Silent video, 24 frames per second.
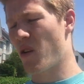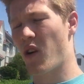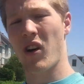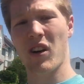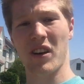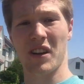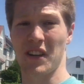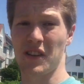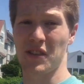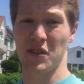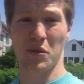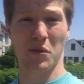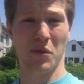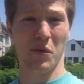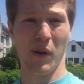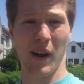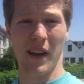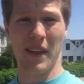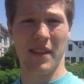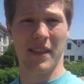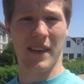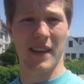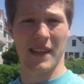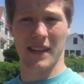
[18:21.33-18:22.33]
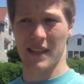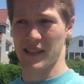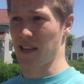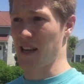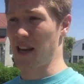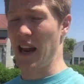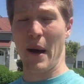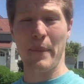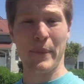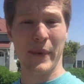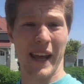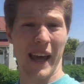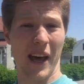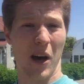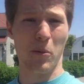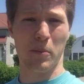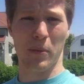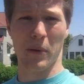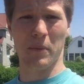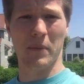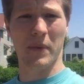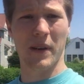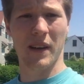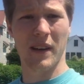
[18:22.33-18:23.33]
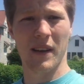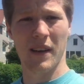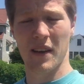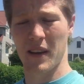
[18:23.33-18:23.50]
all going to do great things, and I'm going to help them.